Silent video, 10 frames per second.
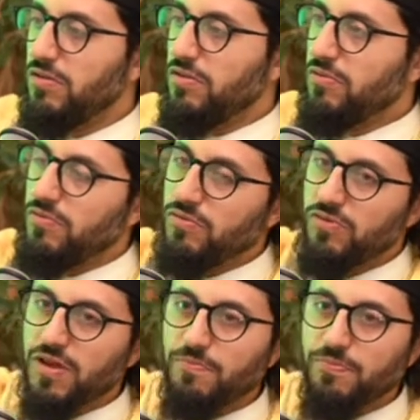
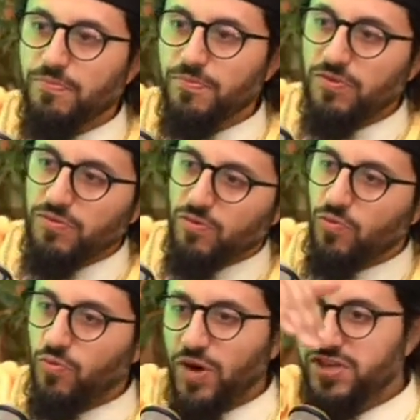
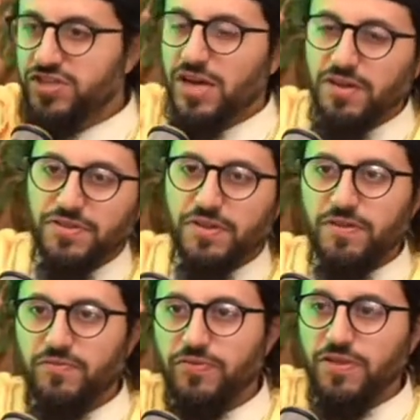you watch out
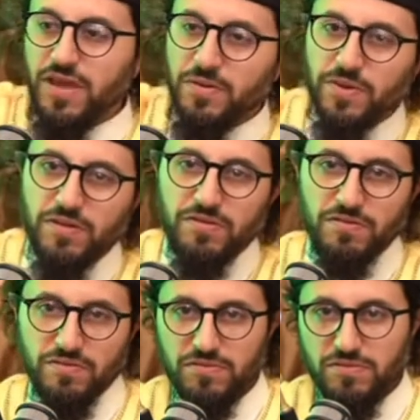for the enemy,
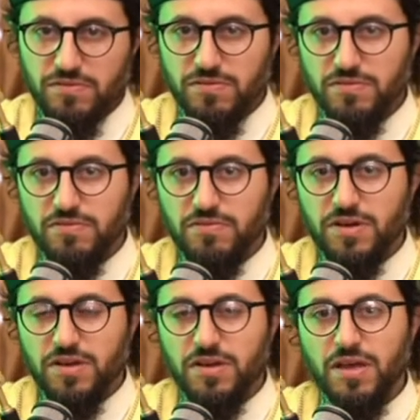
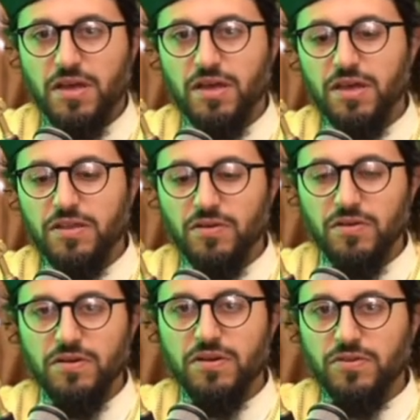right? In
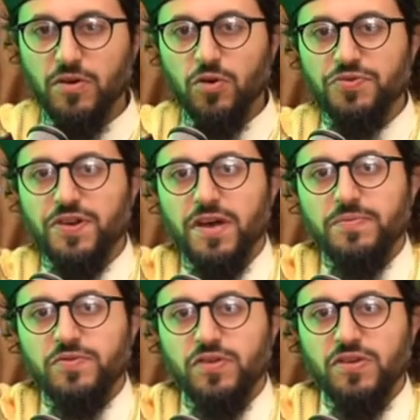the old
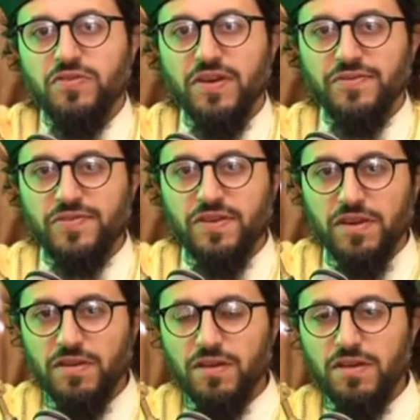times, you used to have a
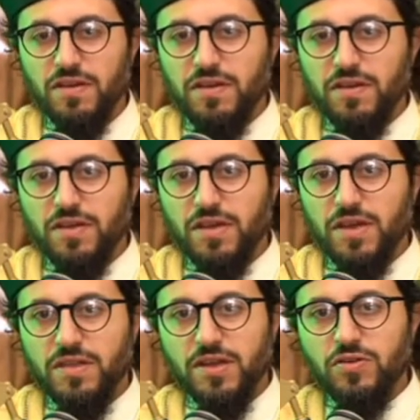city,
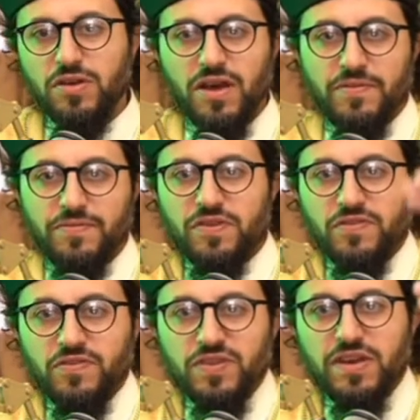and then you'd have
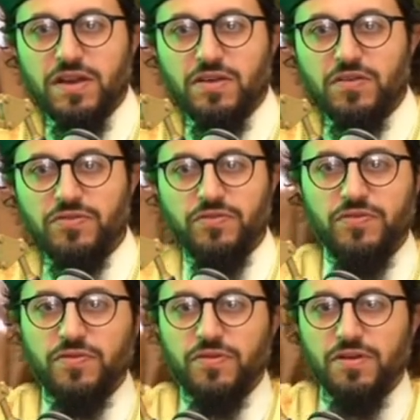these
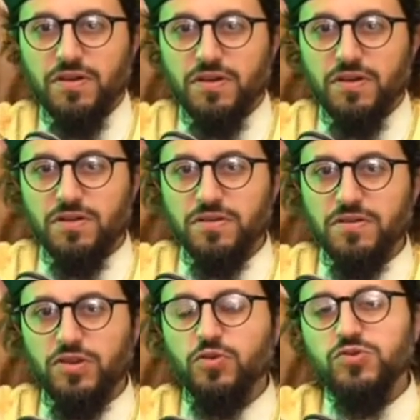citadels.
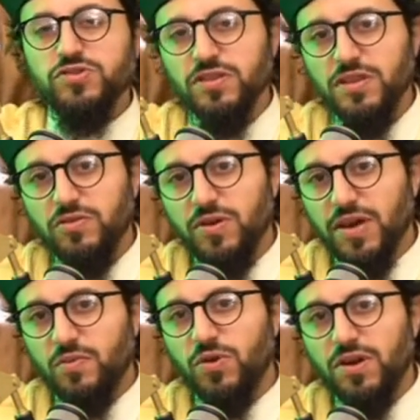Usually, you
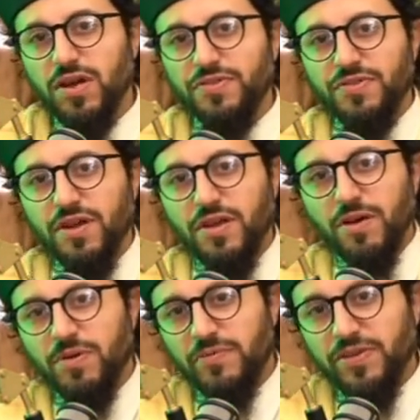had one on
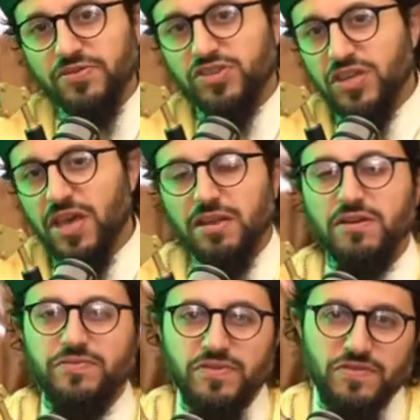above each gate
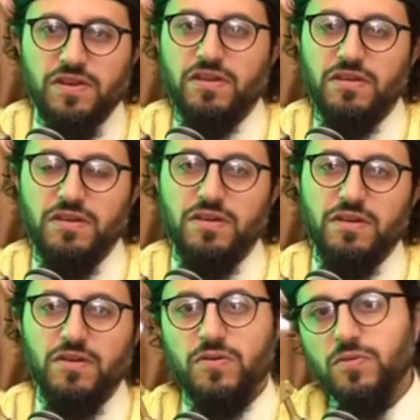of the city,
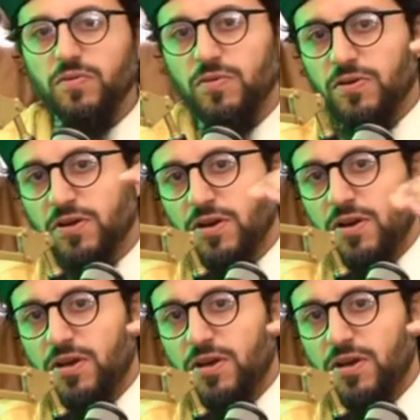or